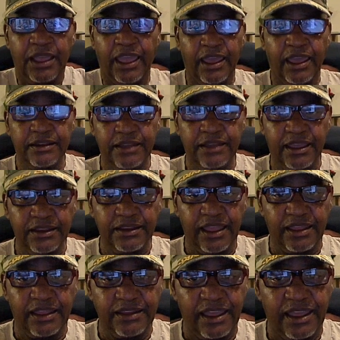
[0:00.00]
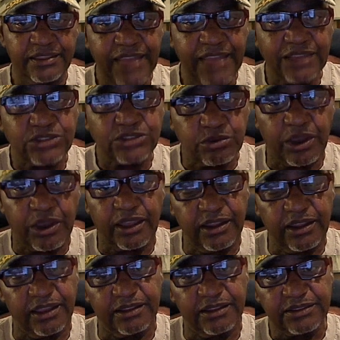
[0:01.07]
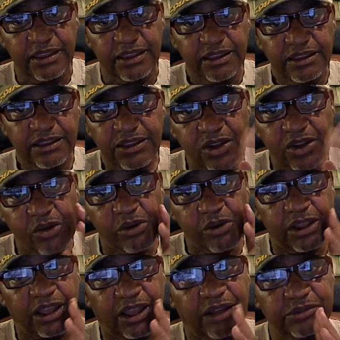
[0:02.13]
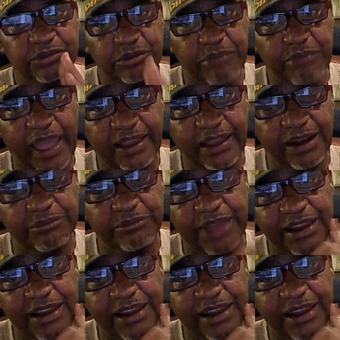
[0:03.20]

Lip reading: And that's the way it is. You know, when it comes to backing up.